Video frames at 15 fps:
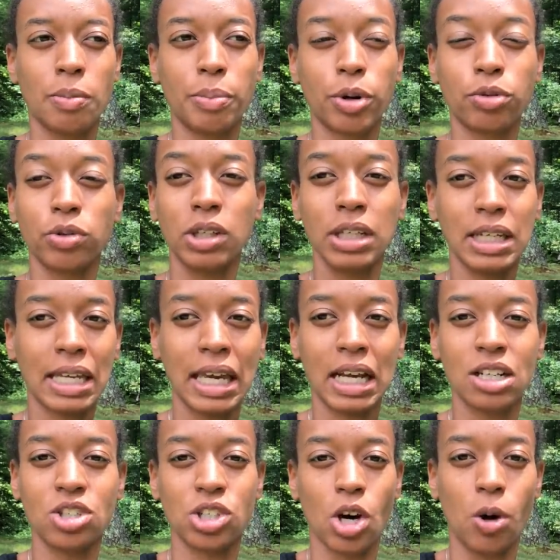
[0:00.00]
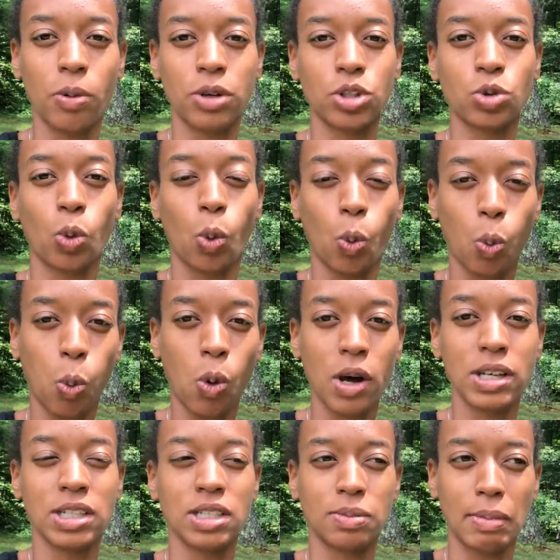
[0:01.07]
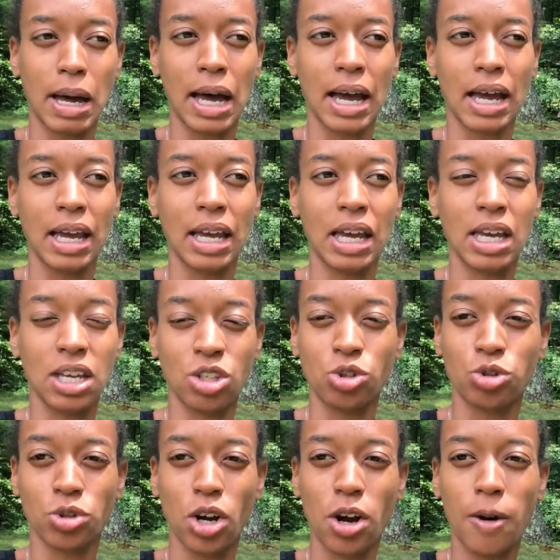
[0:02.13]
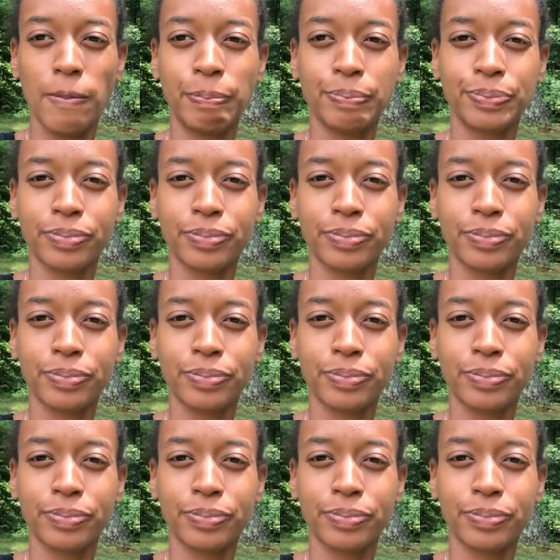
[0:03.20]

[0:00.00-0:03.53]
but really Candace Owens was my intro.